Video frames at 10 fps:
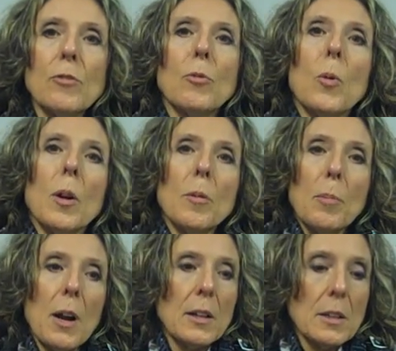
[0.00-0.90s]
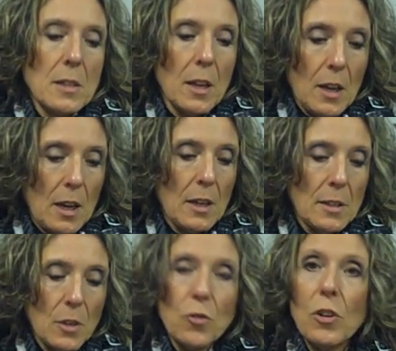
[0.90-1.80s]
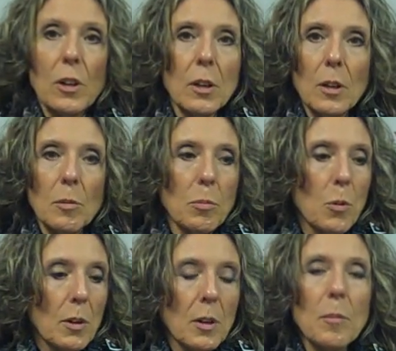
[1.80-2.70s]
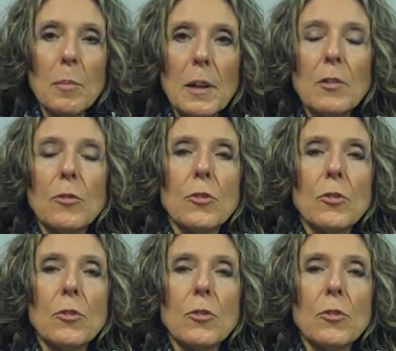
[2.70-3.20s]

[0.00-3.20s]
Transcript: for products like eggs and chicken and pork and beef